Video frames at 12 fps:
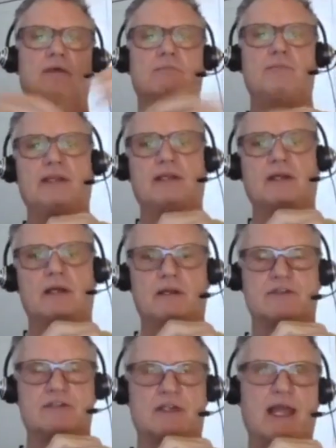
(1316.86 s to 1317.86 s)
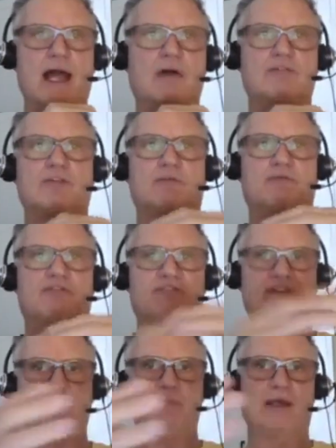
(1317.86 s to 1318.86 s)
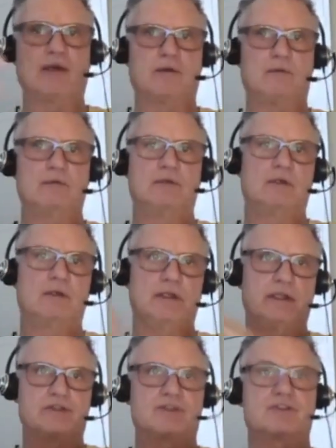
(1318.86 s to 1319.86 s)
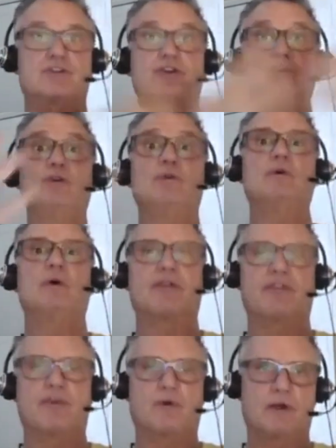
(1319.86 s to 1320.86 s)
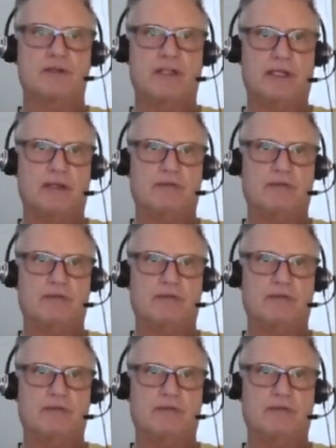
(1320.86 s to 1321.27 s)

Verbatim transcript: because an alpha female is too authoritative,